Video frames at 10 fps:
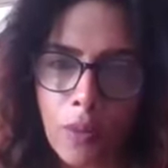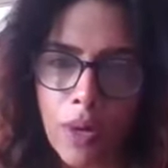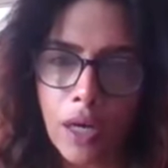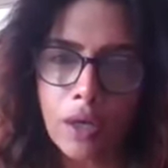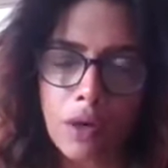
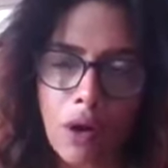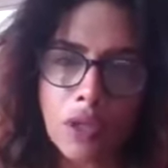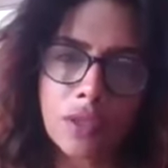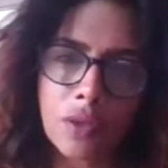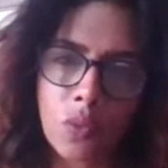from
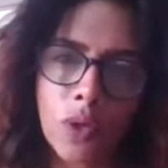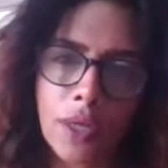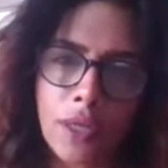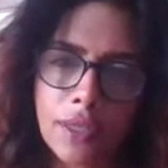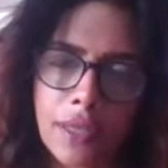across the
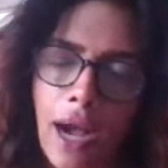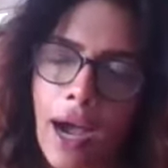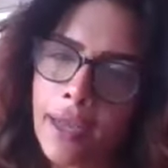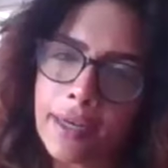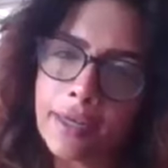world
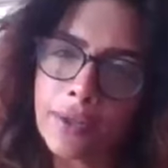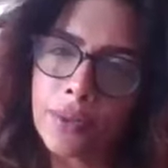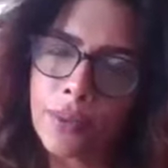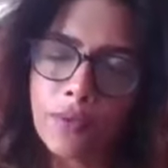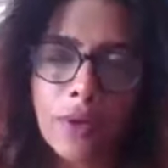are,
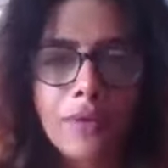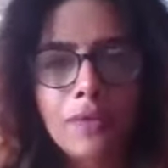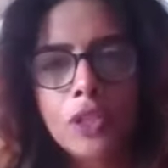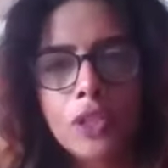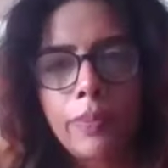in
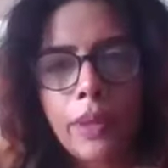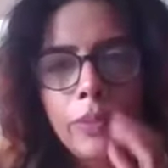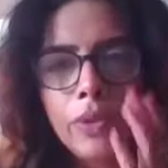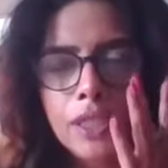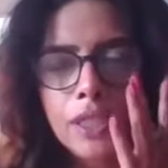one WhatsApp
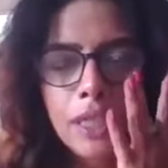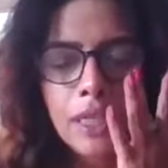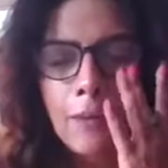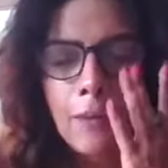community.